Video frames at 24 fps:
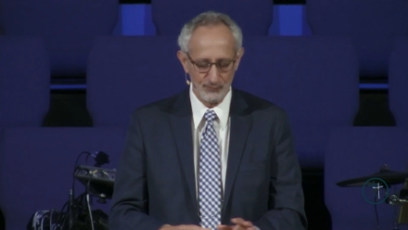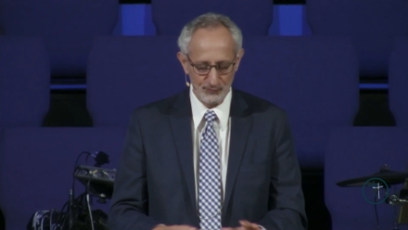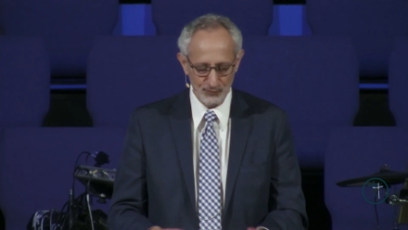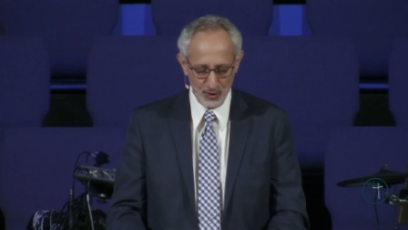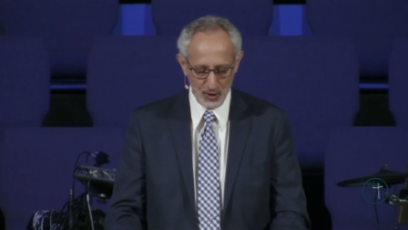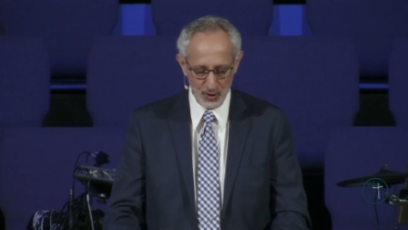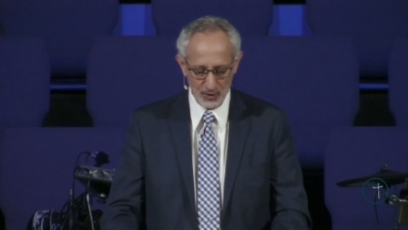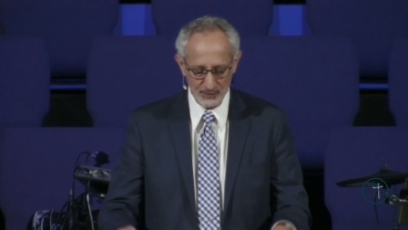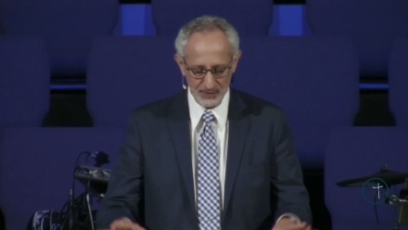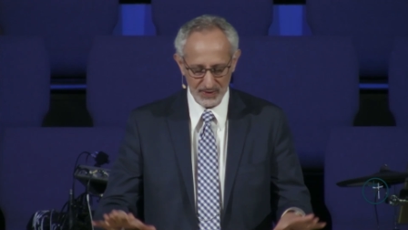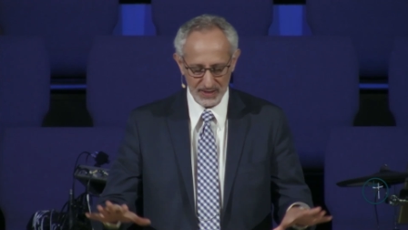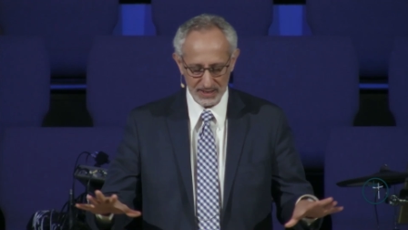
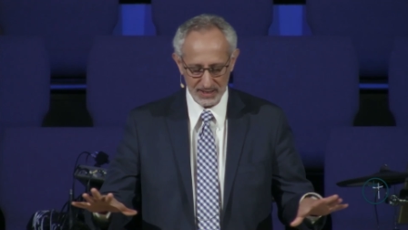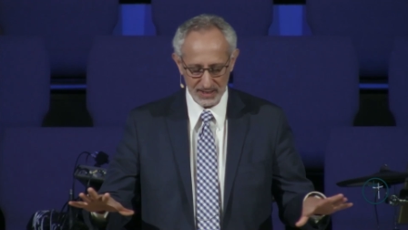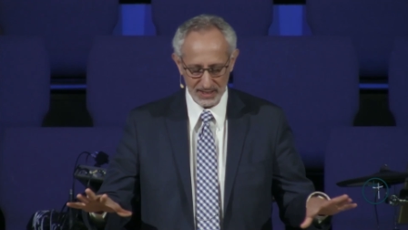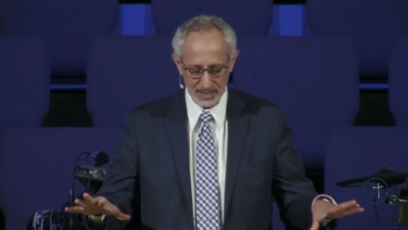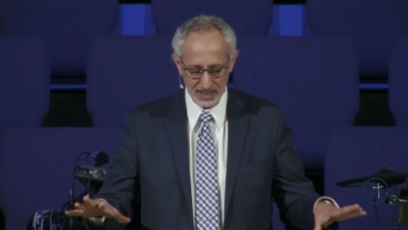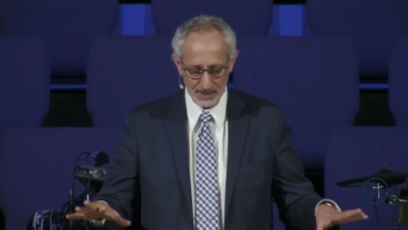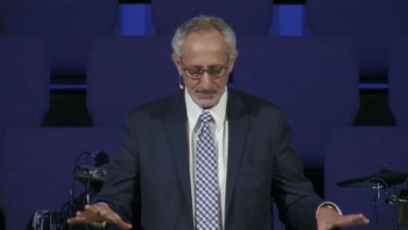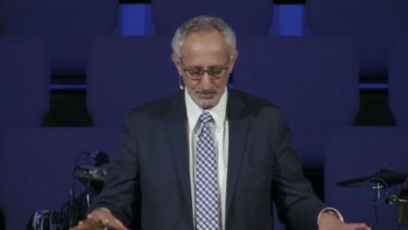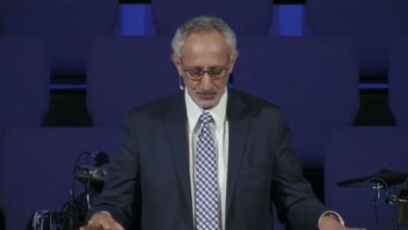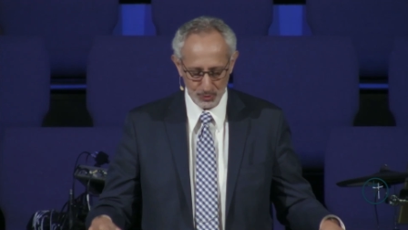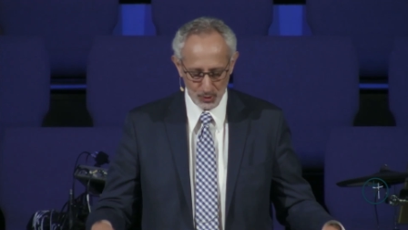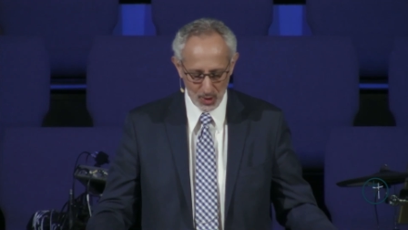
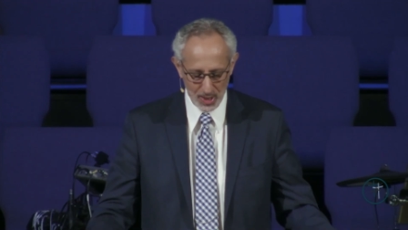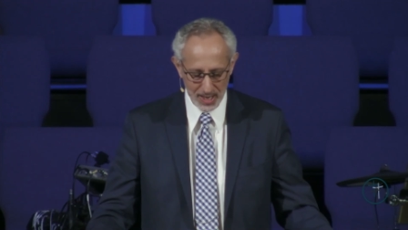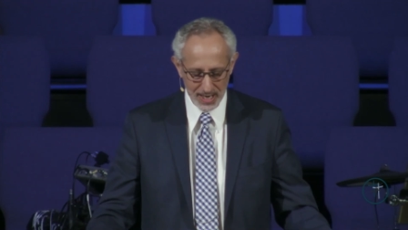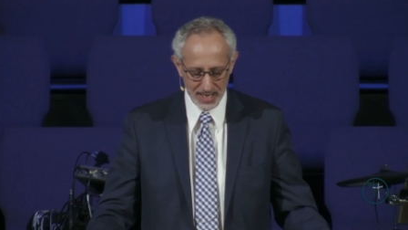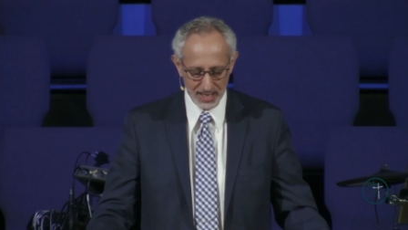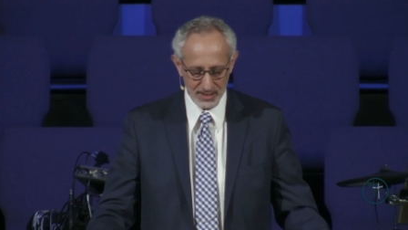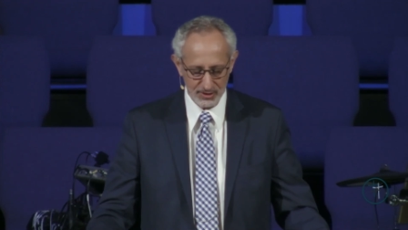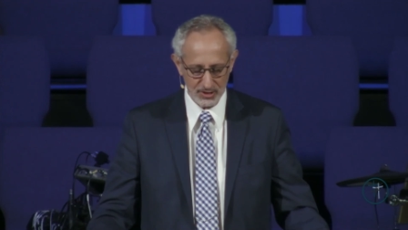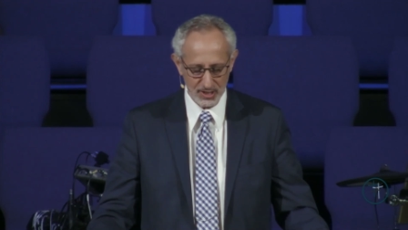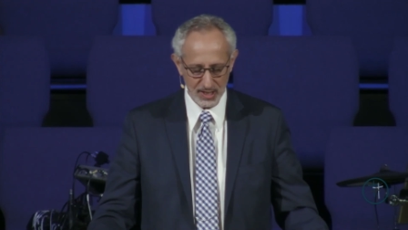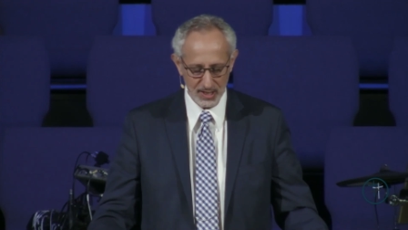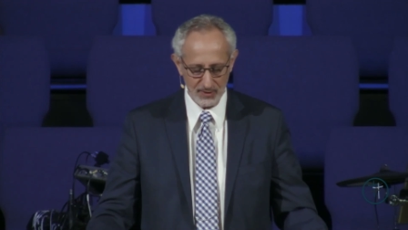fervently
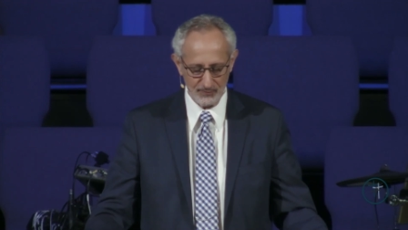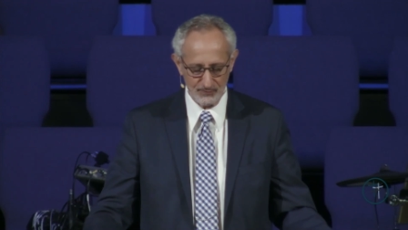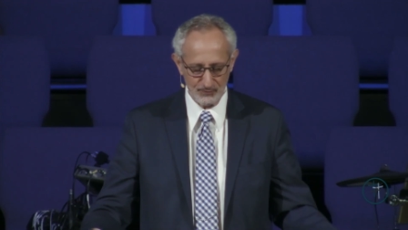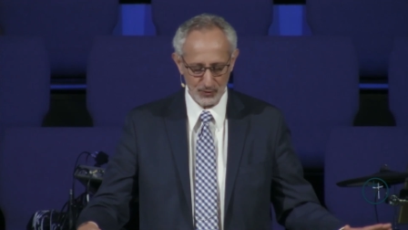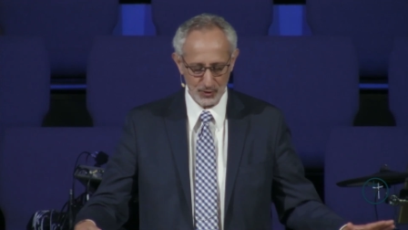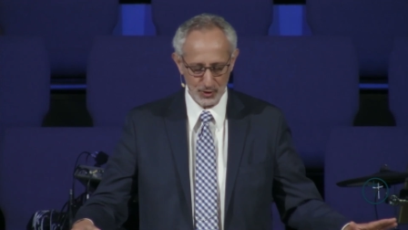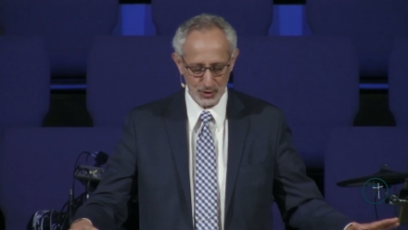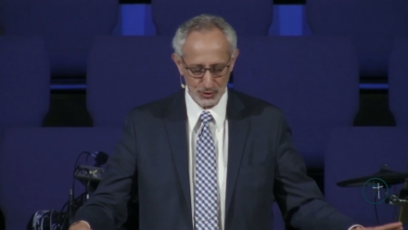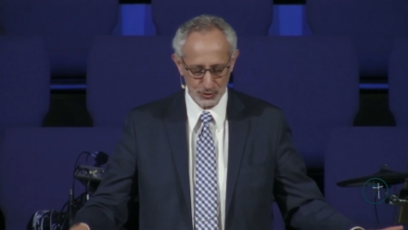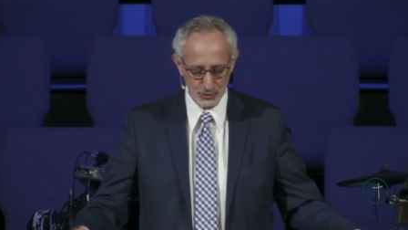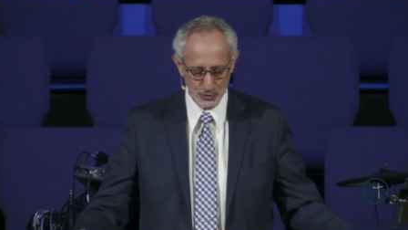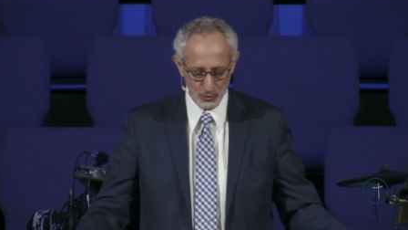praying to him
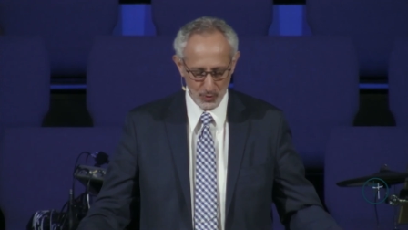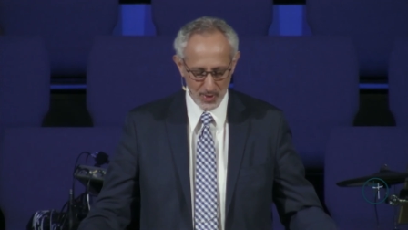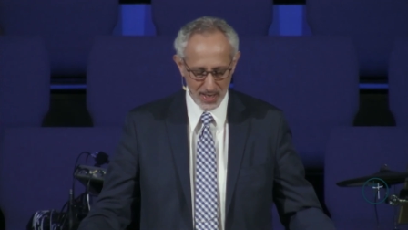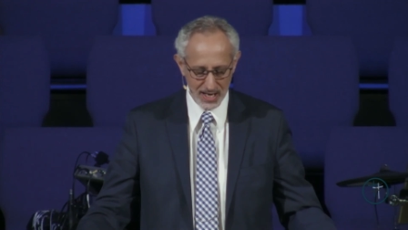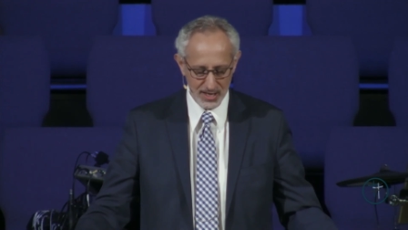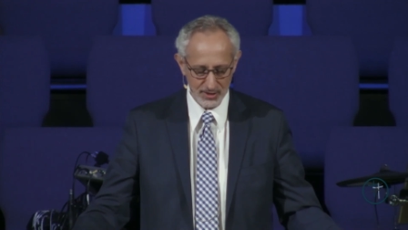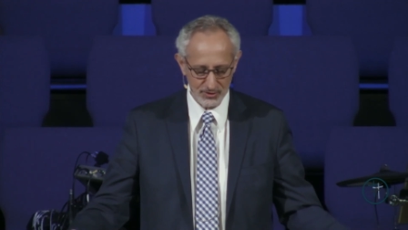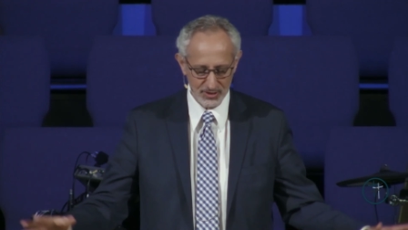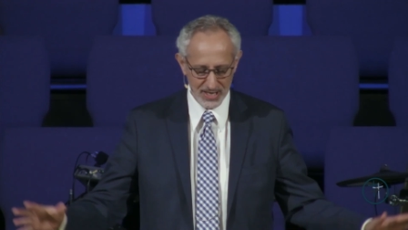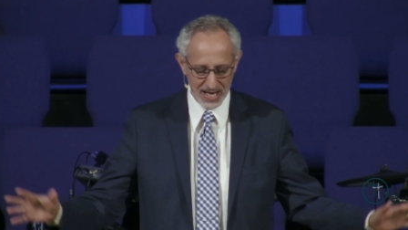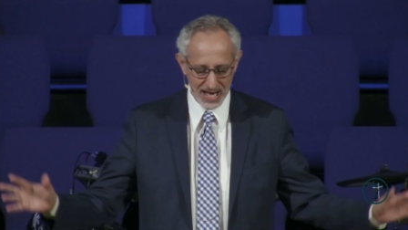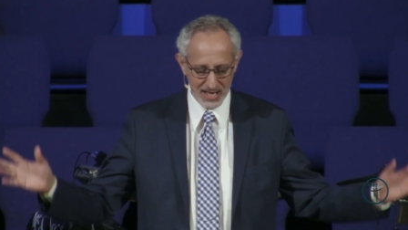for his grace,